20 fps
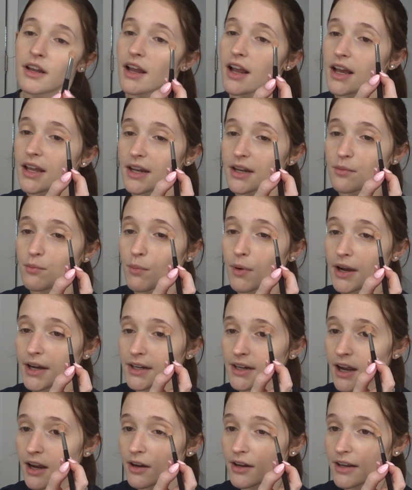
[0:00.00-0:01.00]
And it might
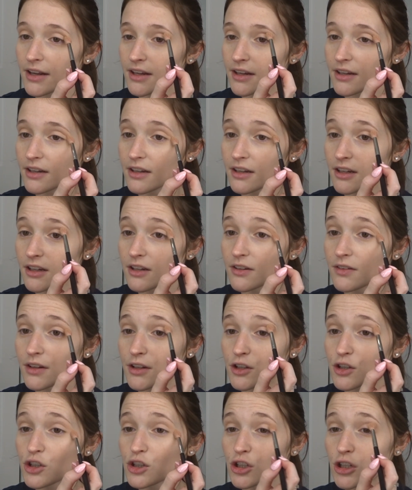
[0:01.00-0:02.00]
not even
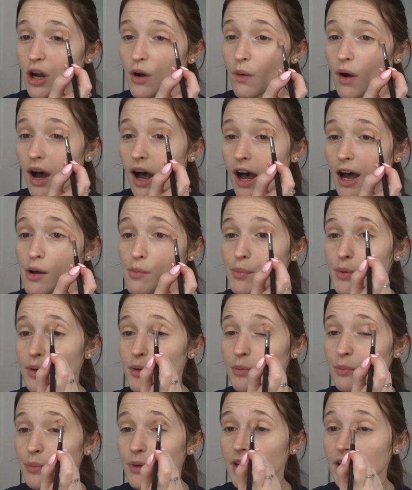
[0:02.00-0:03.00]
show up
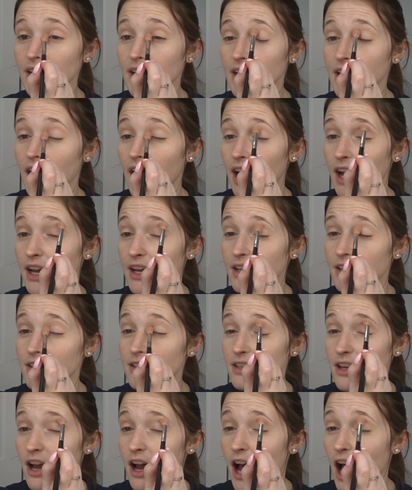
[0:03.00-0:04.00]

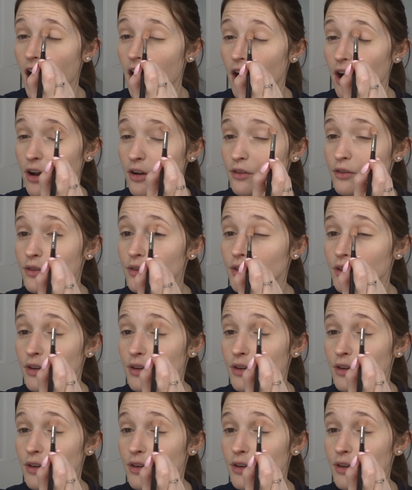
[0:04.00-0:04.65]
because of,